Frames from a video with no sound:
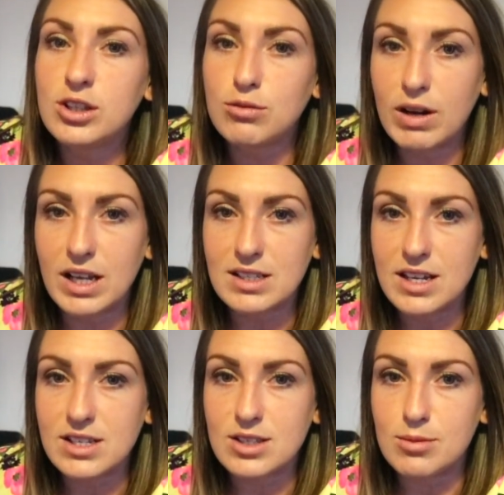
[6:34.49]
the running
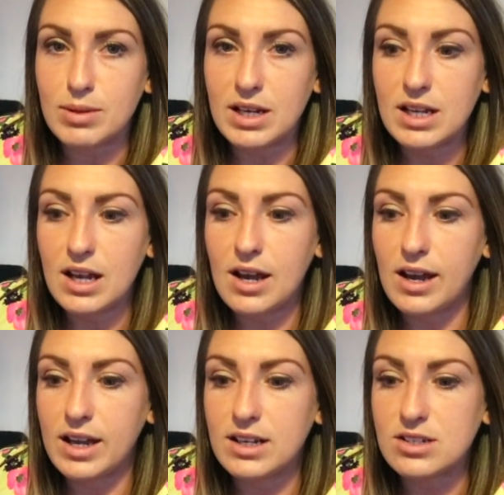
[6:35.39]
days at the minute,
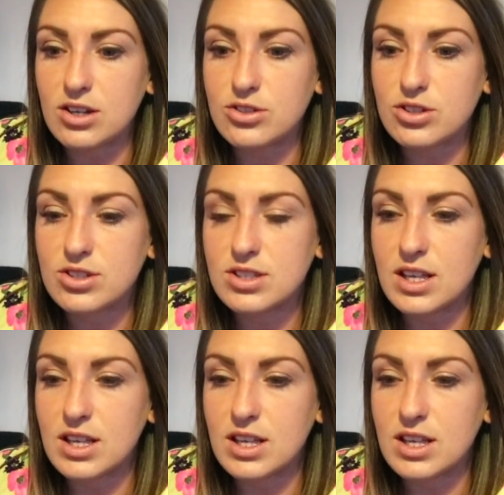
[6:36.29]
and I just